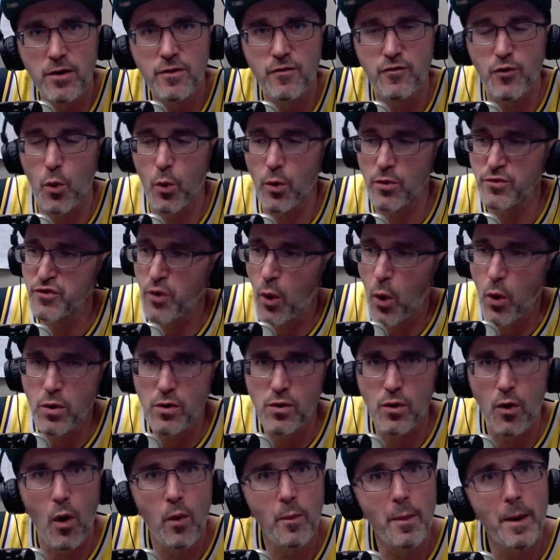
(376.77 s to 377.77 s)
Of course,
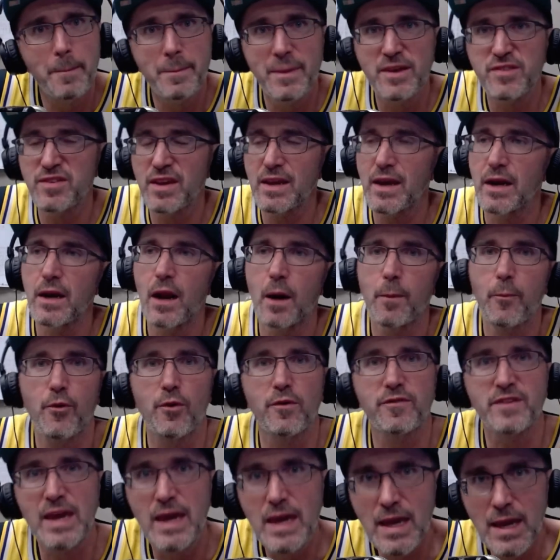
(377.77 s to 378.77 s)
Oklahoma missing a number
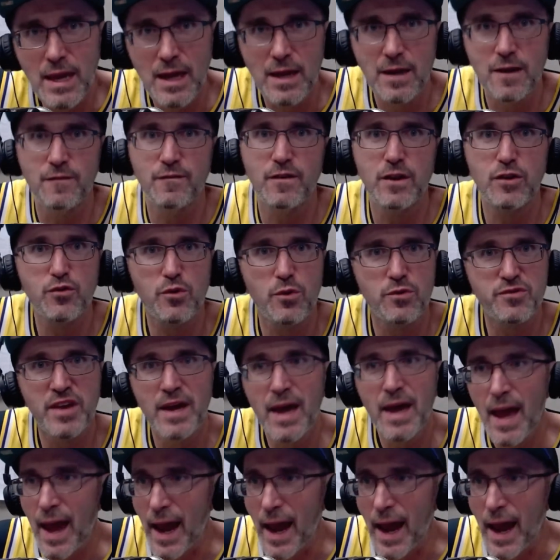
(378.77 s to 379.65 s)
of key individuals